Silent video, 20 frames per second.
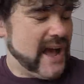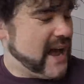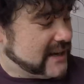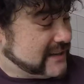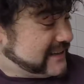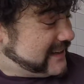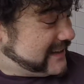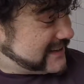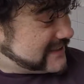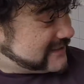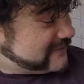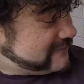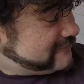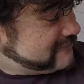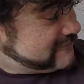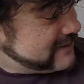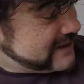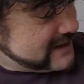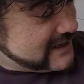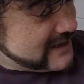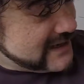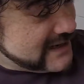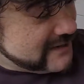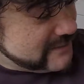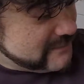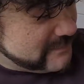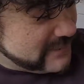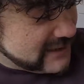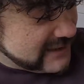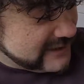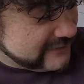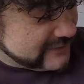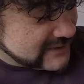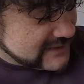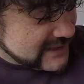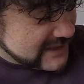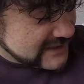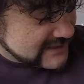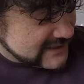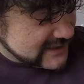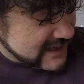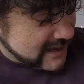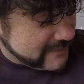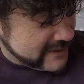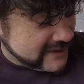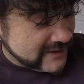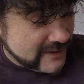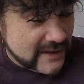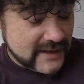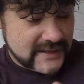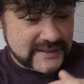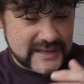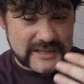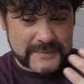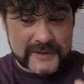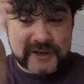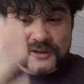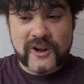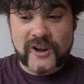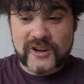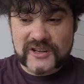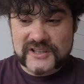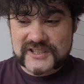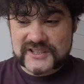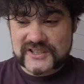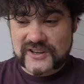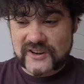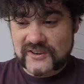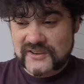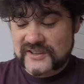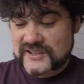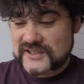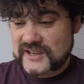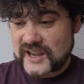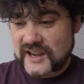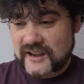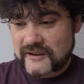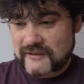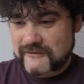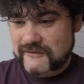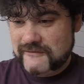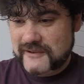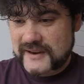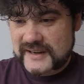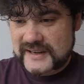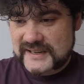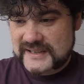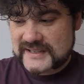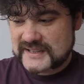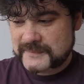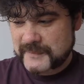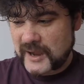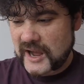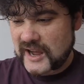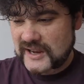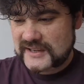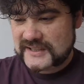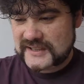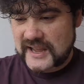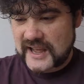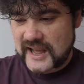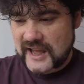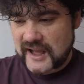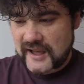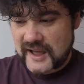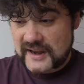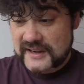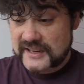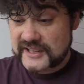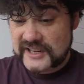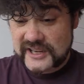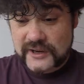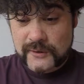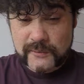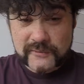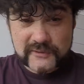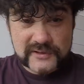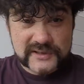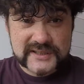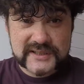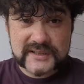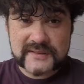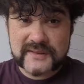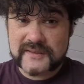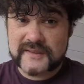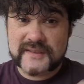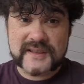and it's really bloody fantastic. I mean, Desmond O'Connor's songs are really smart and humorous.